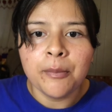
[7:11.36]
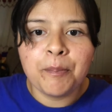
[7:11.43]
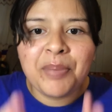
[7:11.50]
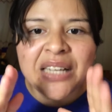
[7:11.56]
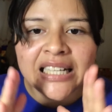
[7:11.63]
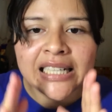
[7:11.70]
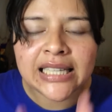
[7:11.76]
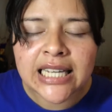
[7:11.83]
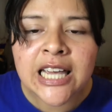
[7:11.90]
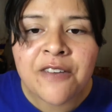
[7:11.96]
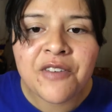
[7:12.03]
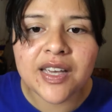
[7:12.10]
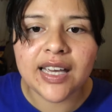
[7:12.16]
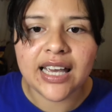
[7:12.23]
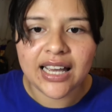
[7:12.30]

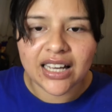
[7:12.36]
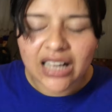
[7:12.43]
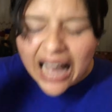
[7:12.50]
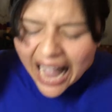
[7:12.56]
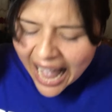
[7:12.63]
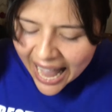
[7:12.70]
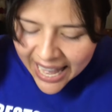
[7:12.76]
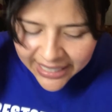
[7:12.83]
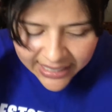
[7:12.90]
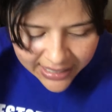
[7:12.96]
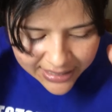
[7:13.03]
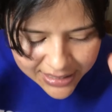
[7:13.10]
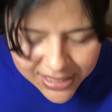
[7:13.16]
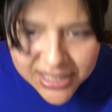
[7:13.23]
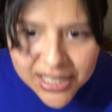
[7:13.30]
believing it, I
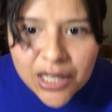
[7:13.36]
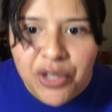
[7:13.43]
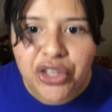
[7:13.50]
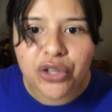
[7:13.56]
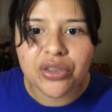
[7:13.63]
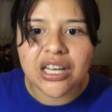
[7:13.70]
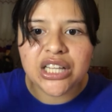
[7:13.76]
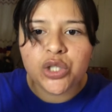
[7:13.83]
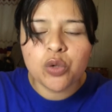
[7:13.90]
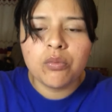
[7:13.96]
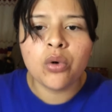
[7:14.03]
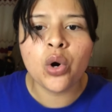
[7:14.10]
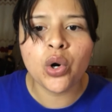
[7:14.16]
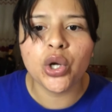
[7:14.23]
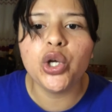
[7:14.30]
can tell you that
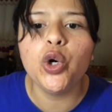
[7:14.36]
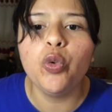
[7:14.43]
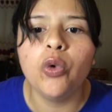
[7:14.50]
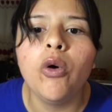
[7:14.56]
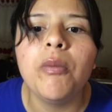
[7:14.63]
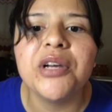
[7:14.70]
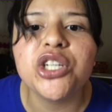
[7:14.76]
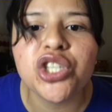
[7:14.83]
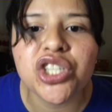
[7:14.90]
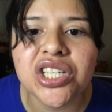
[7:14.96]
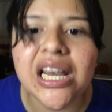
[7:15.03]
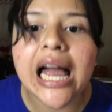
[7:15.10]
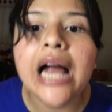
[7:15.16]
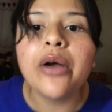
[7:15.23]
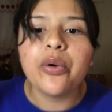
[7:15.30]
tomorrow you will be
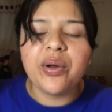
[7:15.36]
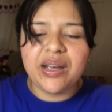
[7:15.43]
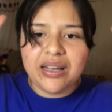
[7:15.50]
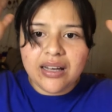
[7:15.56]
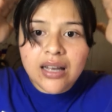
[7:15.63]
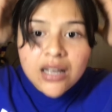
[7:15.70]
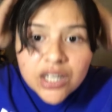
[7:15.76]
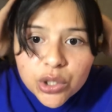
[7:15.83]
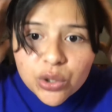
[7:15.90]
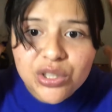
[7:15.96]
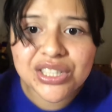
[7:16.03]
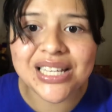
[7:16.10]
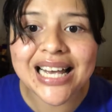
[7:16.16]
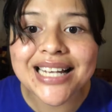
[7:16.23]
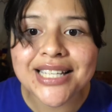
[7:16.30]
sharing your
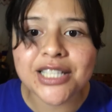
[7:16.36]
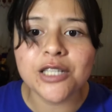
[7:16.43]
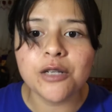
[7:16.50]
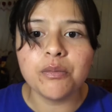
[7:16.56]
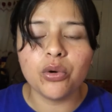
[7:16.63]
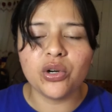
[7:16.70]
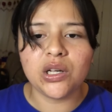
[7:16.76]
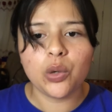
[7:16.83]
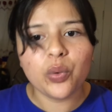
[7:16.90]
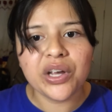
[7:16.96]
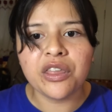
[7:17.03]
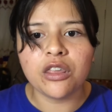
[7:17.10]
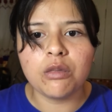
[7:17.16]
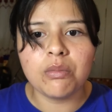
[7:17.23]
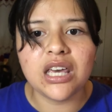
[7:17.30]
testimony
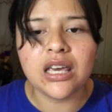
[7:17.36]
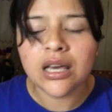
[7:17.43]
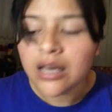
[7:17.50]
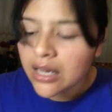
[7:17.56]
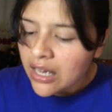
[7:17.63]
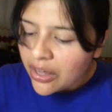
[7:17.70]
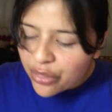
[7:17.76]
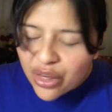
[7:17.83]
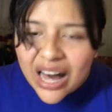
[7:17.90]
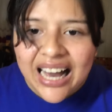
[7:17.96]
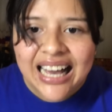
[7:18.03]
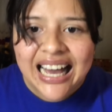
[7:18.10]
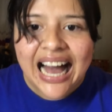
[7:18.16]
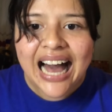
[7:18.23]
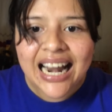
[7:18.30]
with me
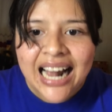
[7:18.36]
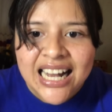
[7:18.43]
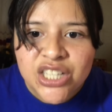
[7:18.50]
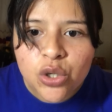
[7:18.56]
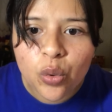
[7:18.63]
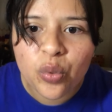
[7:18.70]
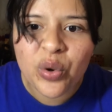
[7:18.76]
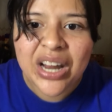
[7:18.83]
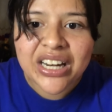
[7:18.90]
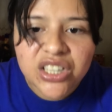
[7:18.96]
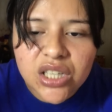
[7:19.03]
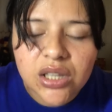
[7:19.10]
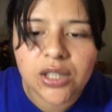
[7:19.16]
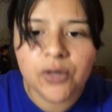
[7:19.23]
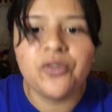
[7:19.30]
that God has already
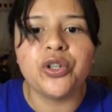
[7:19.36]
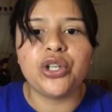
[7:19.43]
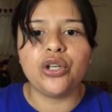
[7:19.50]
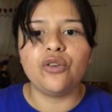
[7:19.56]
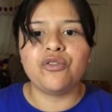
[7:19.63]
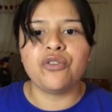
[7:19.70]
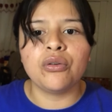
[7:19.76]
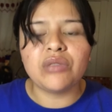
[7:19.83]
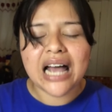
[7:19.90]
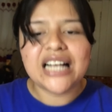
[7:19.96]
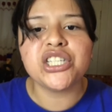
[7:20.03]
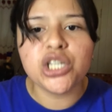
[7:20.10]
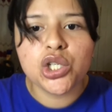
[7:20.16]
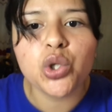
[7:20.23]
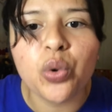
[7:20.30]
delivered you from
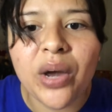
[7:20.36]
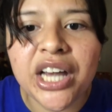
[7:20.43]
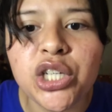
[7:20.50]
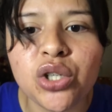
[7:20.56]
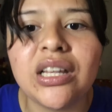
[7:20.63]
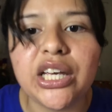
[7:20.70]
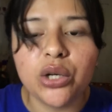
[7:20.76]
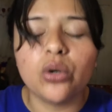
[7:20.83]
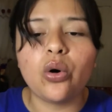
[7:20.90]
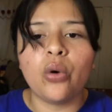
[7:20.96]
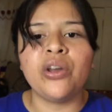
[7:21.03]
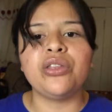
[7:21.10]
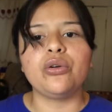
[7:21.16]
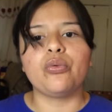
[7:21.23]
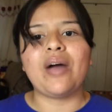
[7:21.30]
that situation that you're
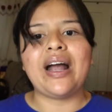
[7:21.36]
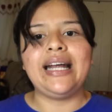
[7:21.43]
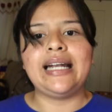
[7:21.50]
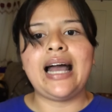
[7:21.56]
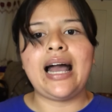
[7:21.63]
going through right